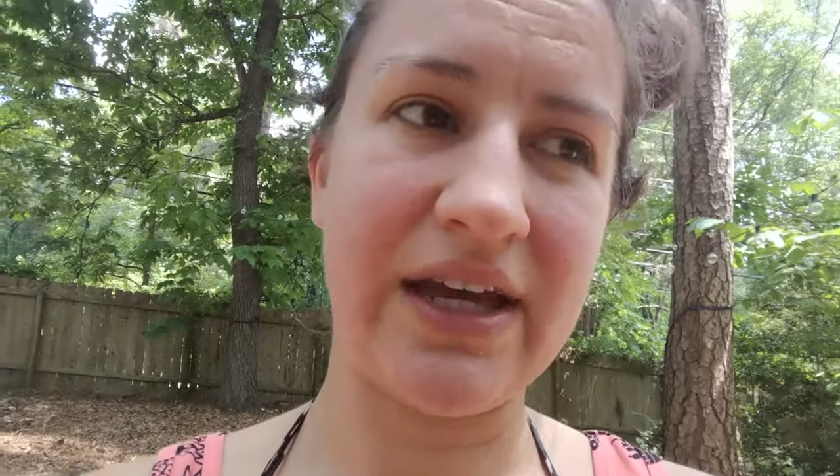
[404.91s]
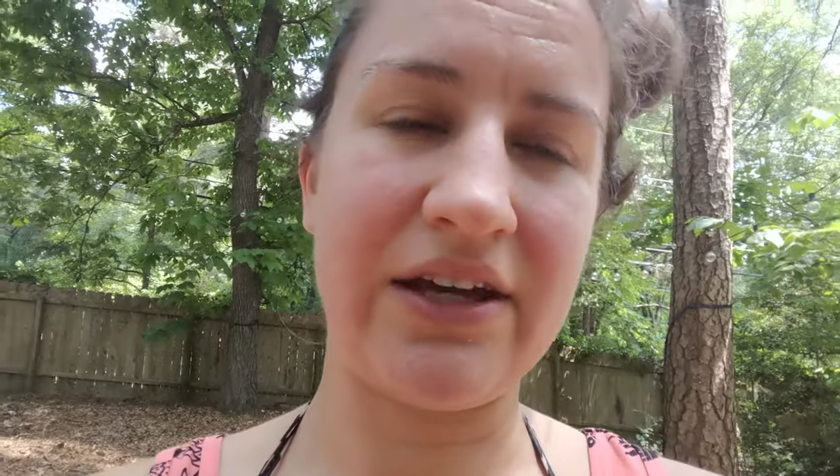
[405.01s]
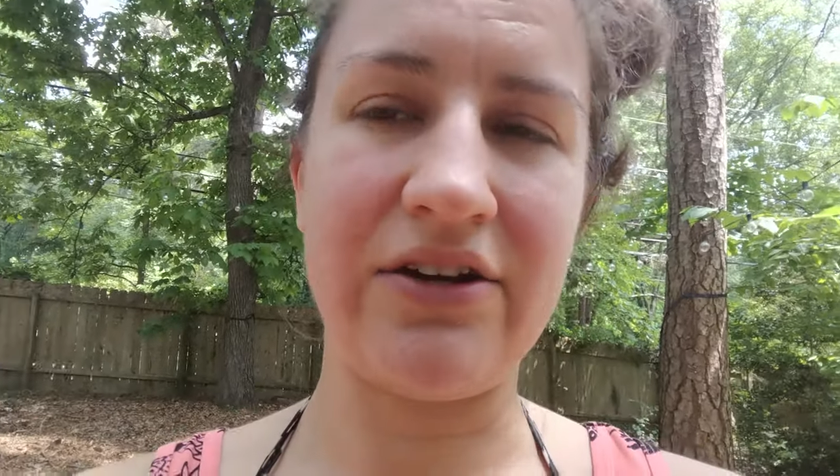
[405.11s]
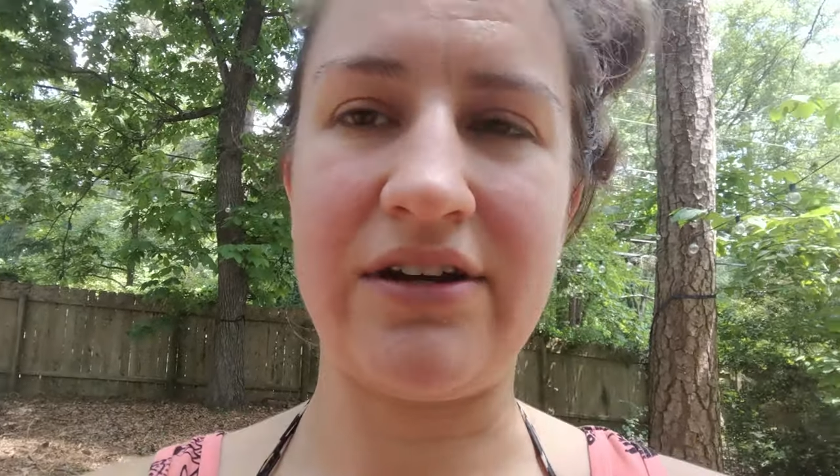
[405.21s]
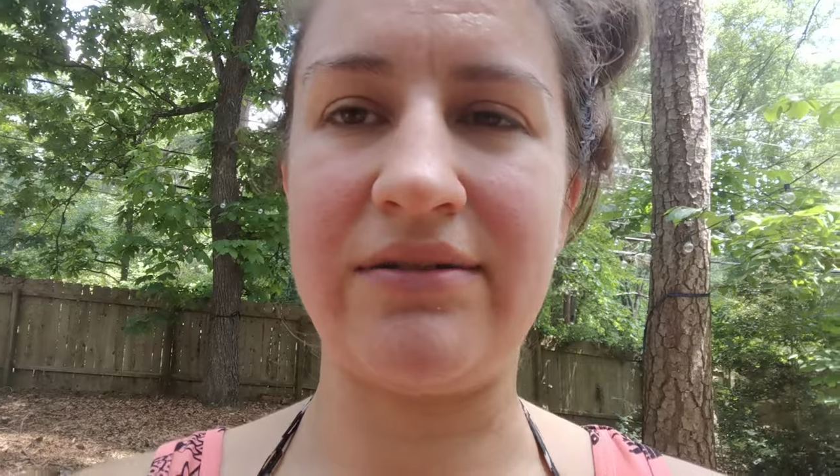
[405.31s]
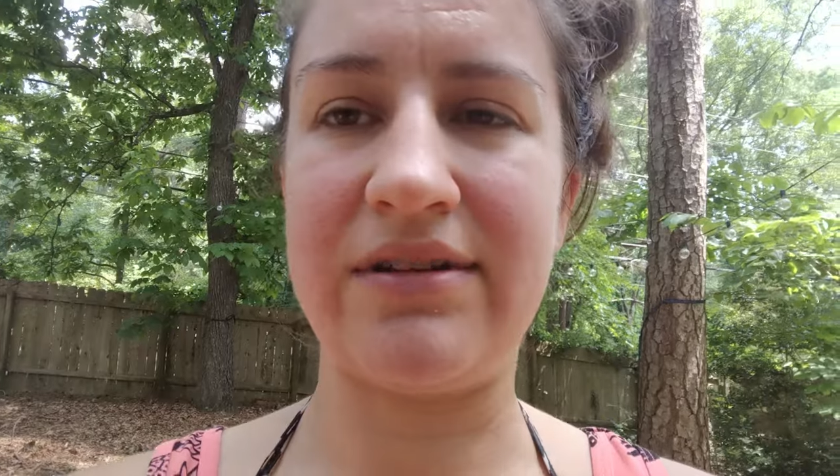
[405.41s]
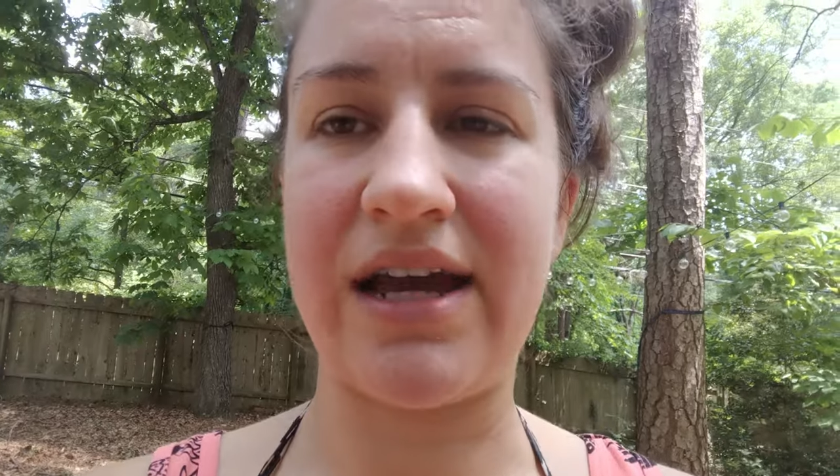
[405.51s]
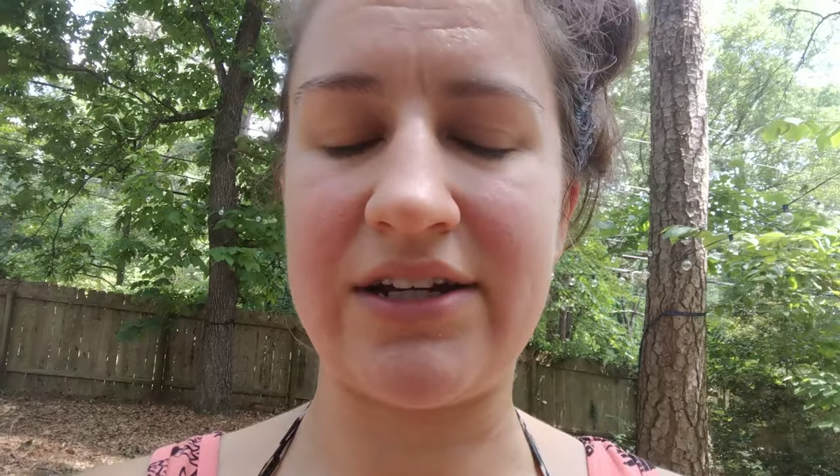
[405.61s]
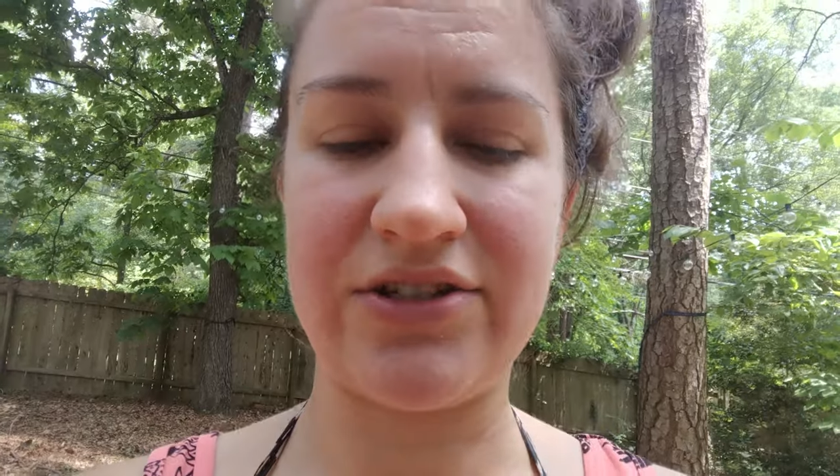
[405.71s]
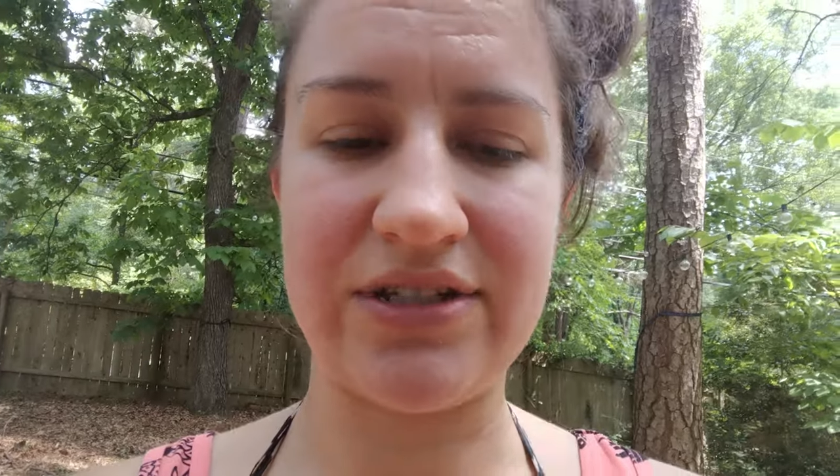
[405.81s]
I couldn't
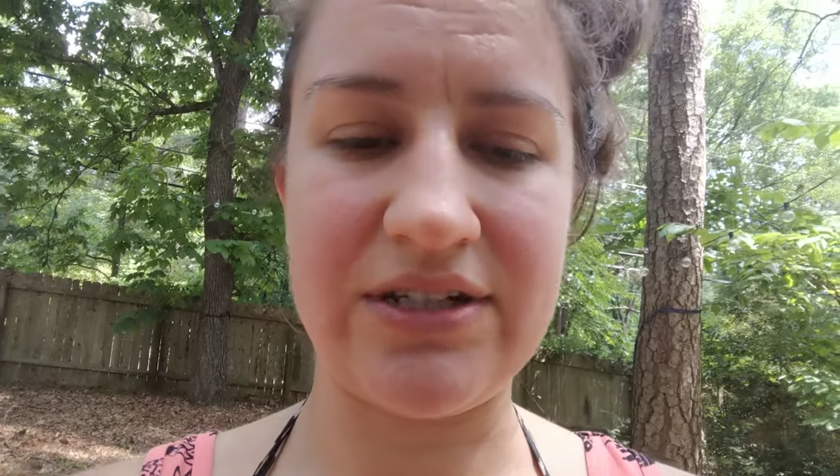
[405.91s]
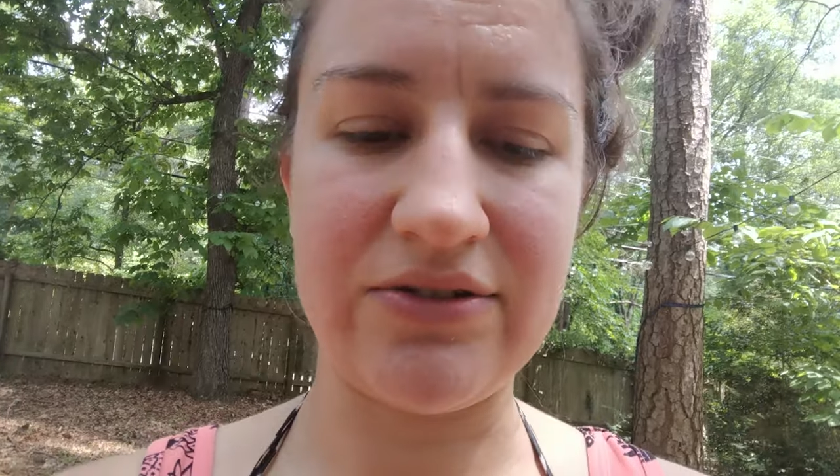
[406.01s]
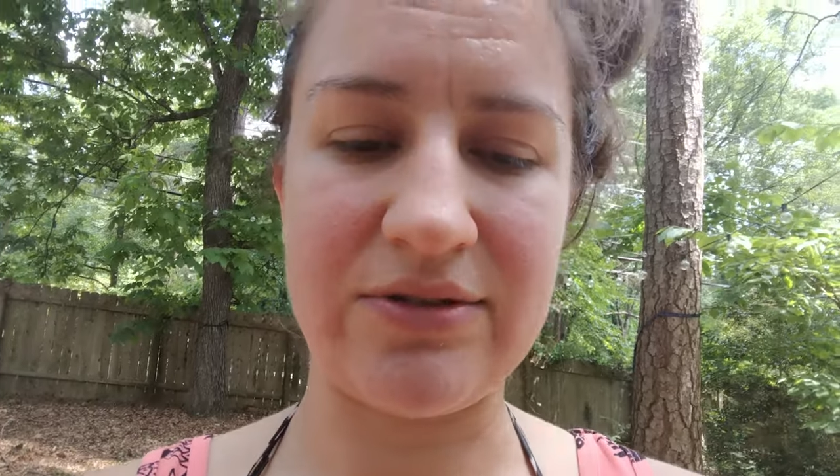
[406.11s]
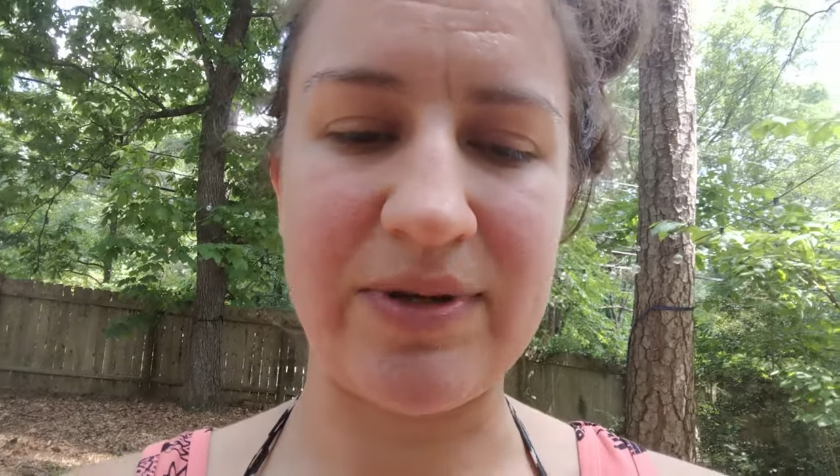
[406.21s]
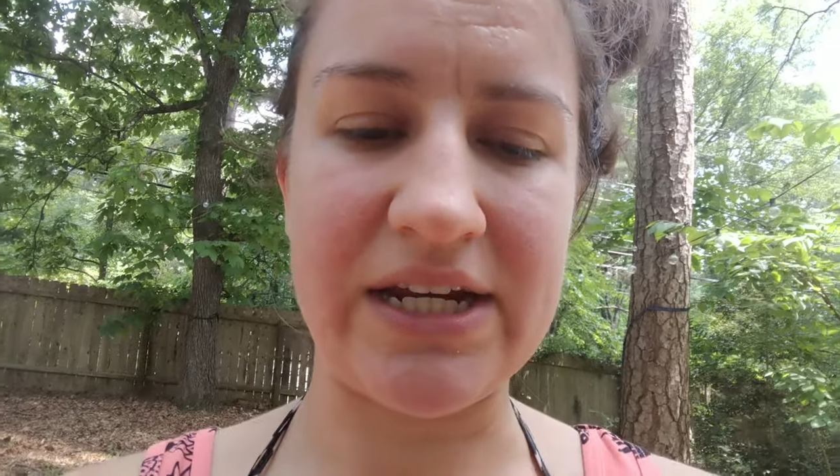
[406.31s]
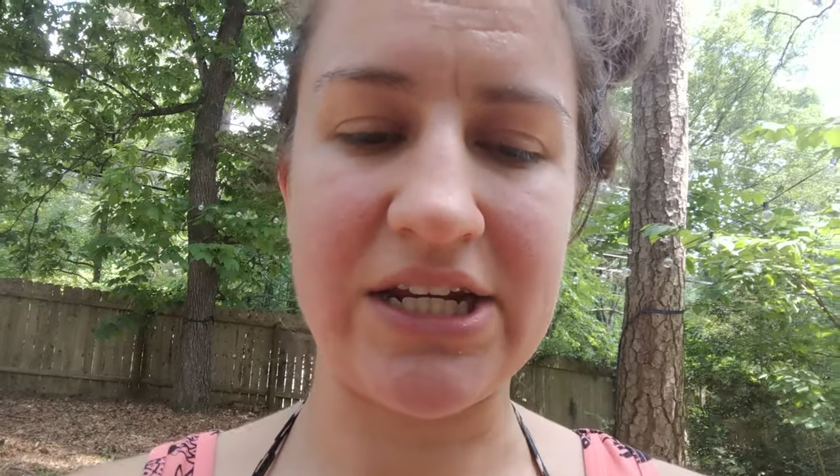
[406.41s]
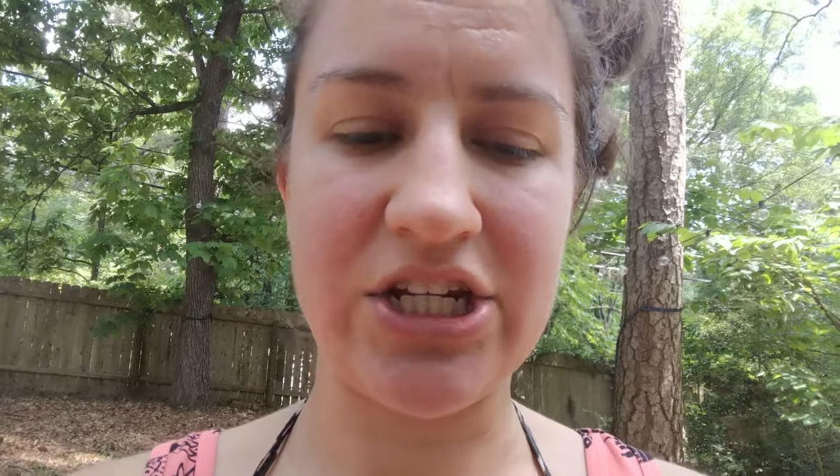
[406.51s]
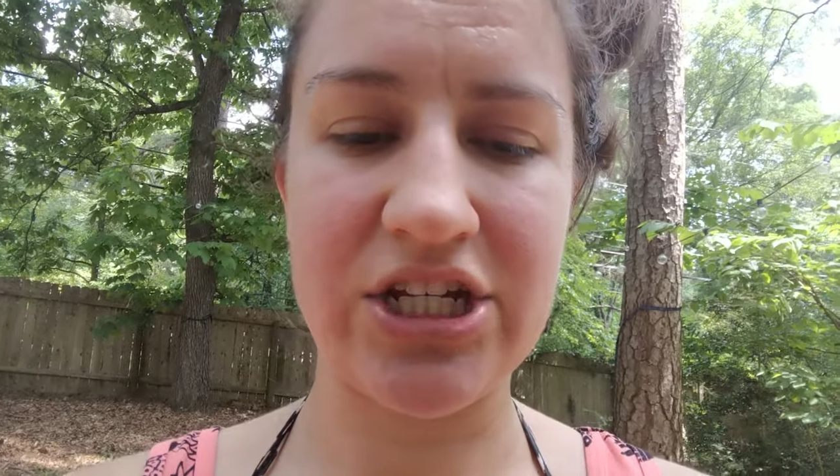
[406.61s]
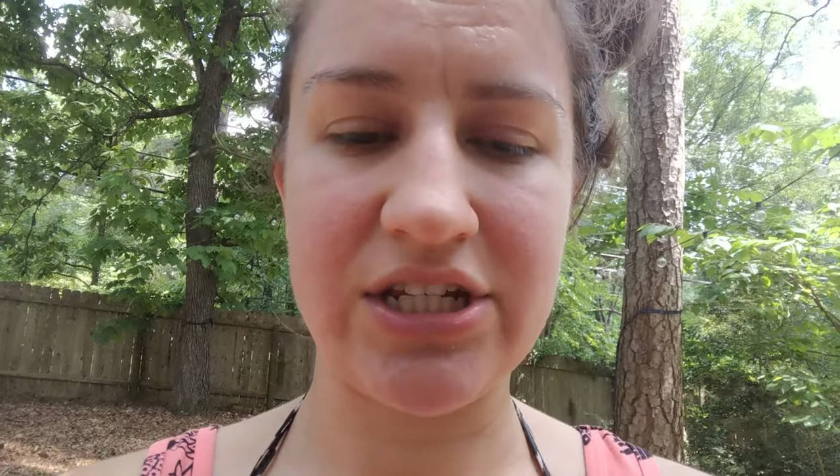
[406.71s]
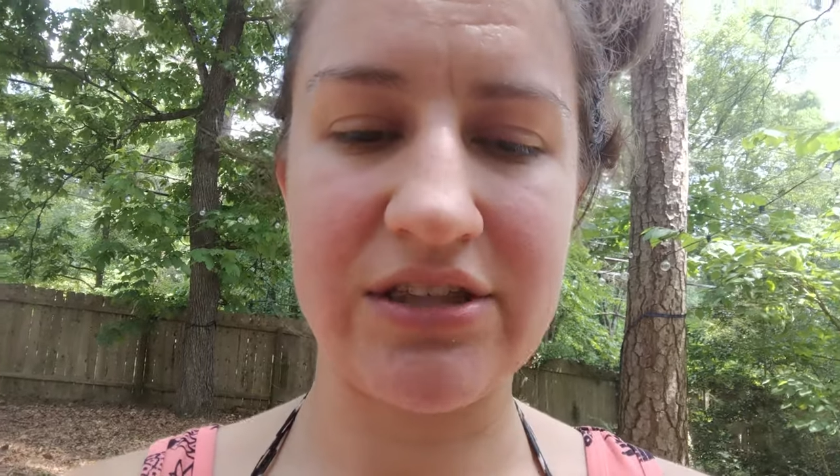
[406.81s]
actually do
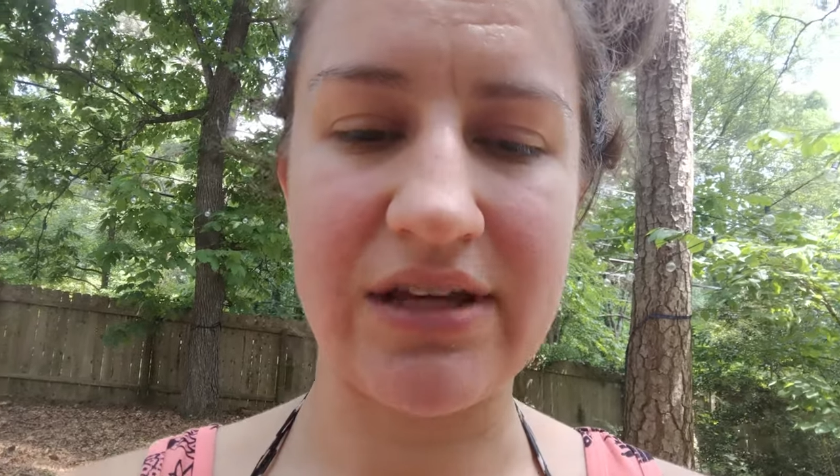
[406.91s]
spinach.